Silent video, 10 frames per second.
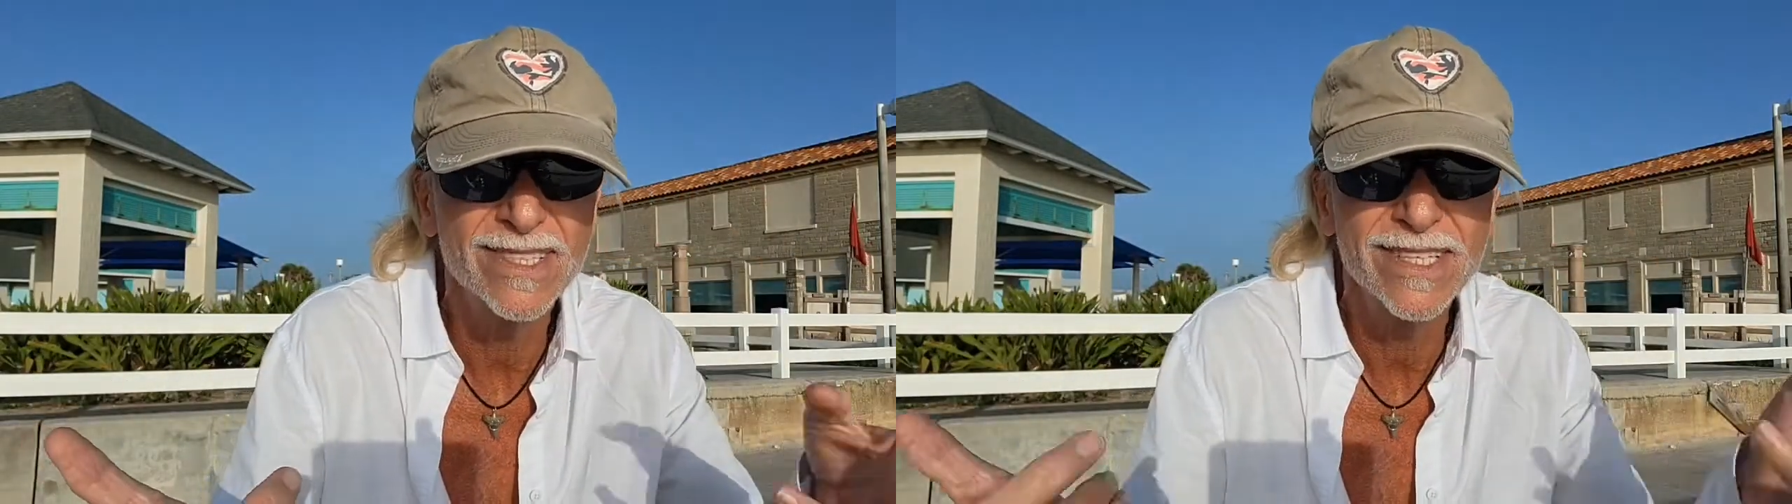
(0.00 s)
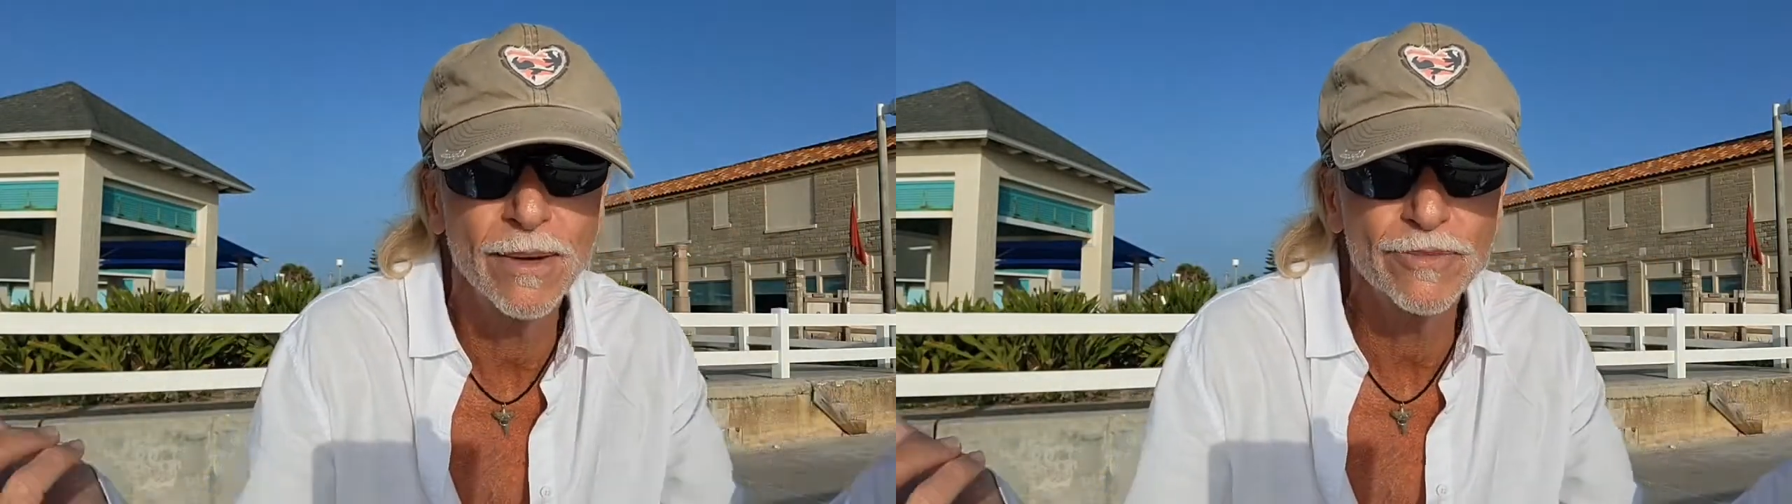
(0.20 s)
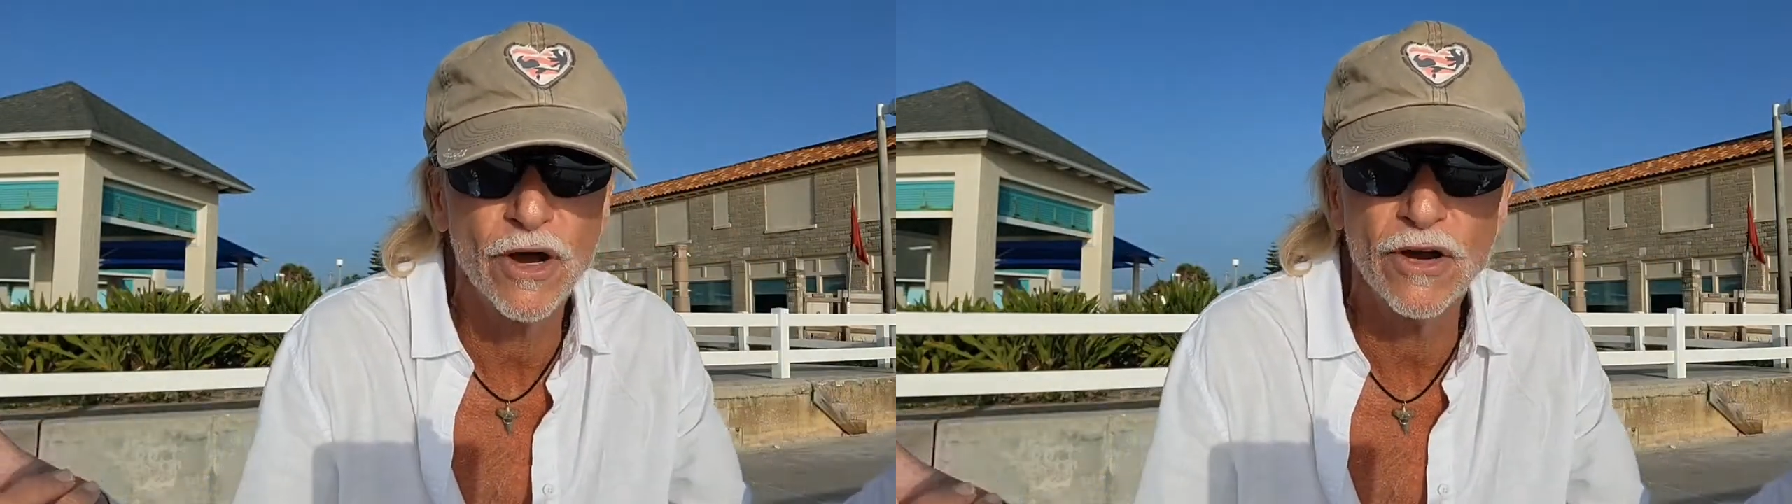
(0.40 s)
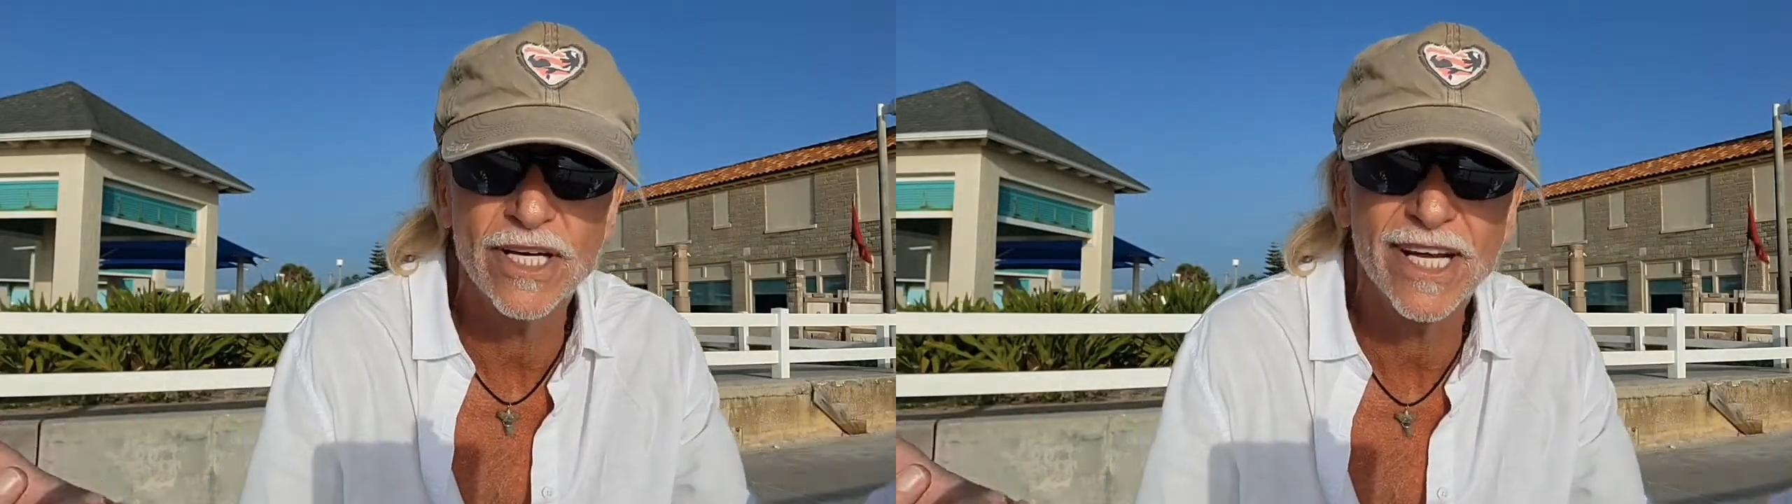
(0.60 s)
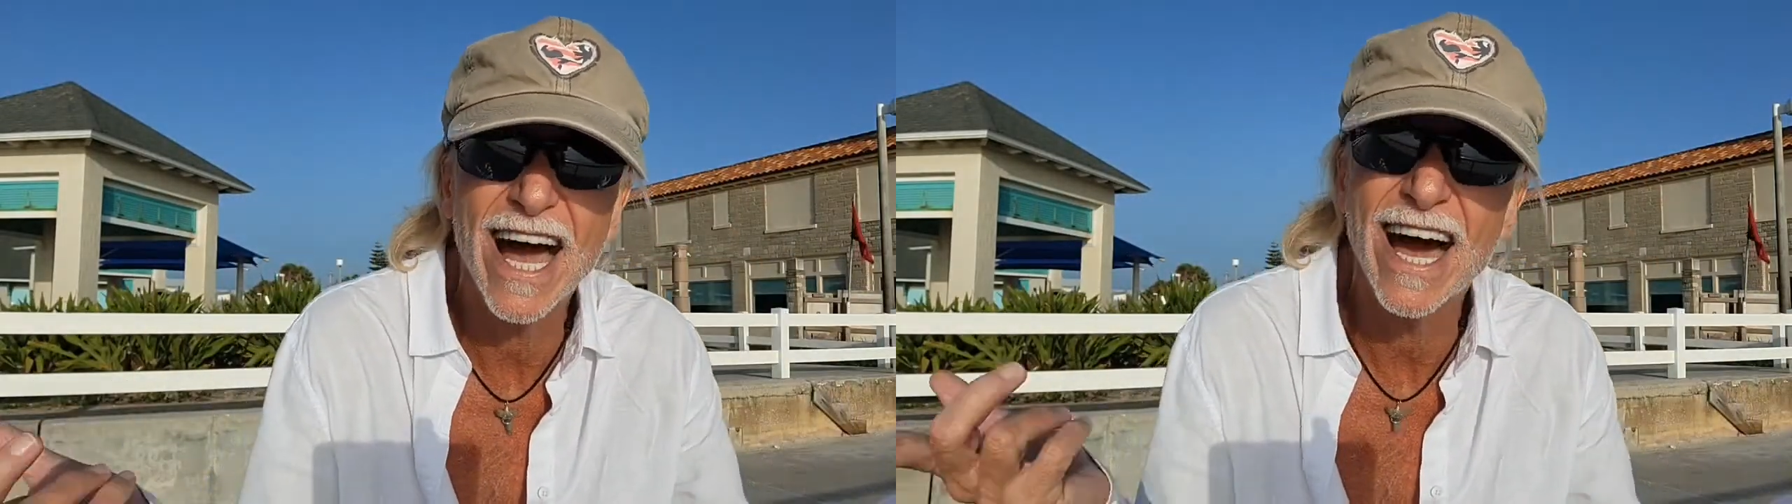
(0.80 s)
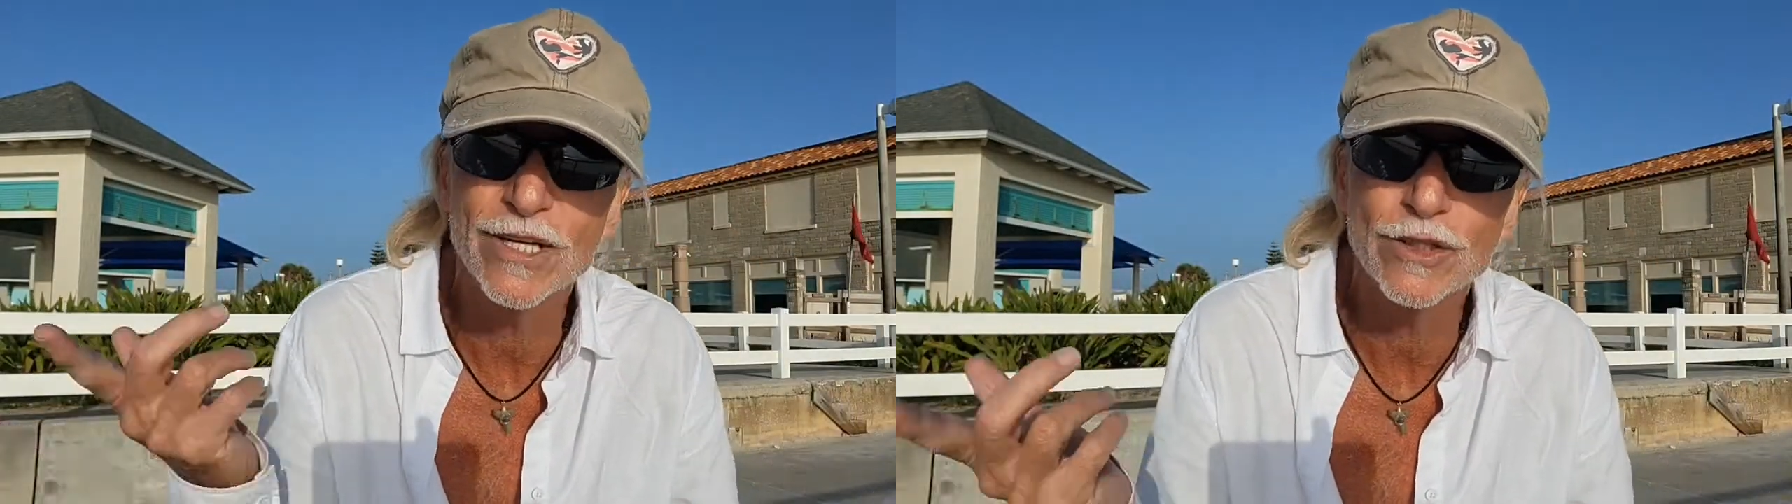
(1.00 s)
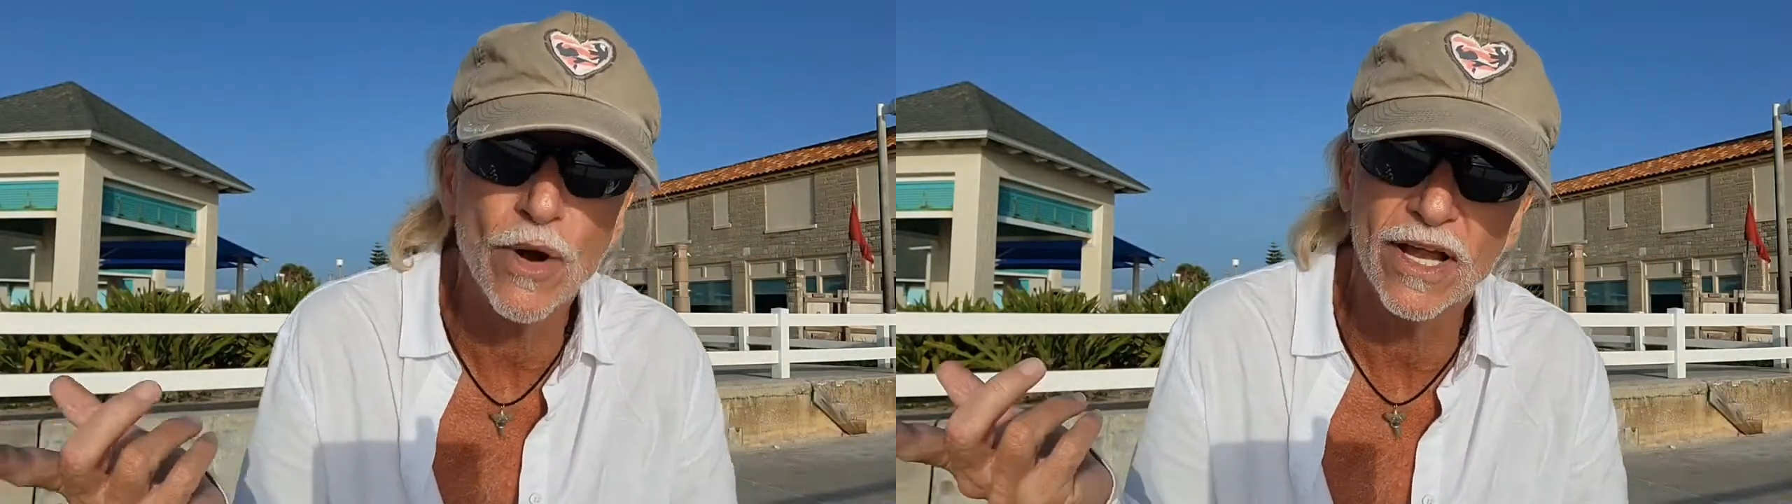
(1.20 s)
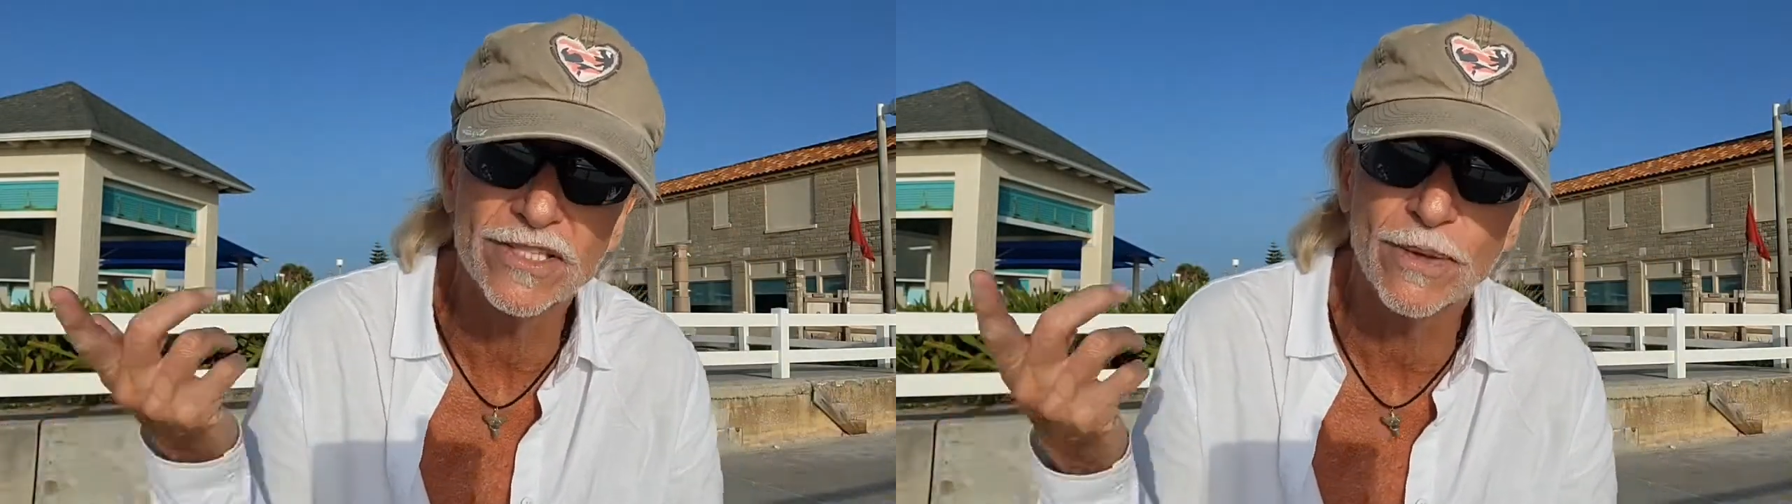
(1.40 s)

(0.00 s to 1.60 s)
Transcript: I'm talking to God as well as